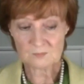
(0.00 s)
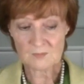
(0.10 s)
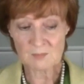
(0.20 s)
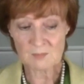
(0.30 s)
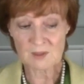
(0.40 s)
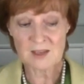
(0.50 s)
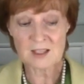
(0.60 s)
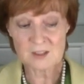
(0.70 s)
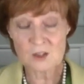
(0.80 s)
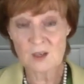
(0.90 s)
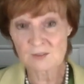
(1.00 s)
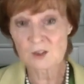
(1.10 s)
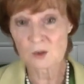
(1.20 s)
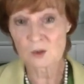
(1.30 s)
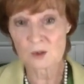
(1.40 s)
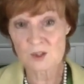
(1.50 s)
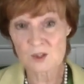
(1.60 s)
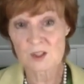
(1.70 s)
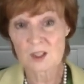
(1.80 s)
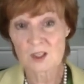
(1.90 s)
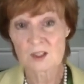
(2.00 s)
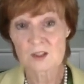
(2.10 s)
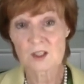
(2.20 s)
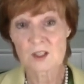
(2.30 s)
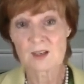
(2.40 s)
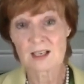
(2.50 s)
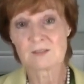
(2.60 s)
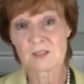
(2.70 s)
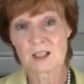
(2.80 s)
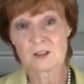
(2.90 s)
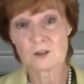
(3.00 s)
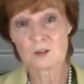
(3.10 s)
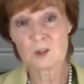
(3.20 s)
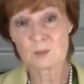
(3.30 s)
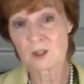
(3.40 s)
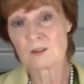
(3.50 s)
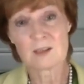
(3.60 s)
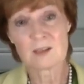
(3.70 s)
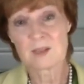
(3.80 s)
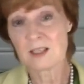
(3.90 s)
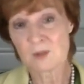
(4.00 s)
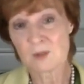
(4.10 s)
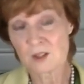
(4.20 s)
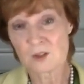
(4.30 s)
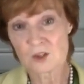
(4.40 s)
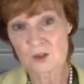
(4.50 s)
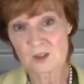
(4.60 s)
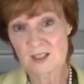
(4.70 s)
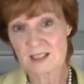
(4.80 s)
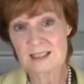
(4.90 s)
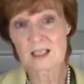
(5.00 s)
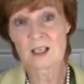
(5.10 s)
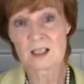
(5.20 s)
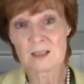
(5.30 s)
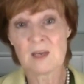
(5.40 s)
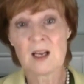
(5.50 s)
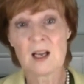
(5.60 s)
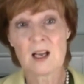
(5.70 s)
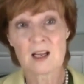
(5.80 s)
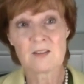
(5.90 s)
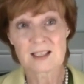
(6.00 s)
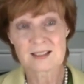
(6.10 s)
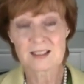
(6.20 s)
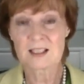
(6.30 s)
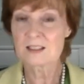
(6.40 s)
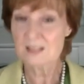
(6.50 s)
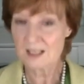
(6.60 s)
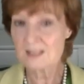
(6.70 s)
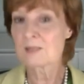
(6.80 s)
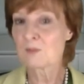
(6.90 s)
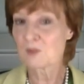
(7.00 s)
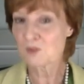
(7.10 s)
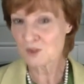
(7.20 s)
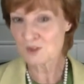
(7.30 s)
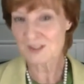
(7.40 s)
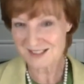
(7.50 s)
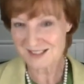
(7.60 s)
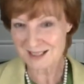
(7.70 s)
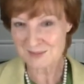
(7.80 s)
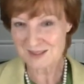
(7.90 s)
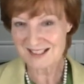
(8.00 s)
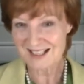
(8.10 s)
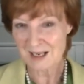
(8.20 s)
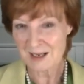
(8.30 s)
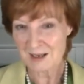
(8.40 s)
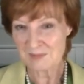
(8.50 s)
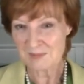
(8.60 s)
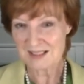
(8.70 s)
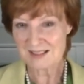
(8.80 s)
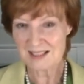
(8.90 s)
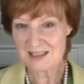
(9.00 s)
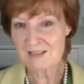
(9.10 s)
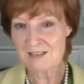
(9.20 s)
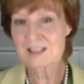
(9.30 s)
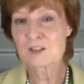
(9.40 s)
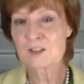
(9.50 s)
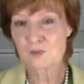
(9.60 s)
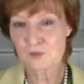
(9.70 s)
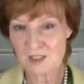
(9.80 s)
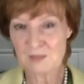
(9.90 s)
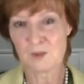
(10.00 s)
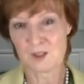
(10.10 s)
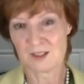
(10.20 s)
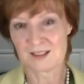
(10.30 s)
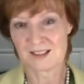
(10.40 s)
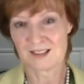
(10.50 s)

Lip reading: But then I do have a course. So I have like a group program that anybody can join anytime. And that again takes them through those steps, because there is this framework.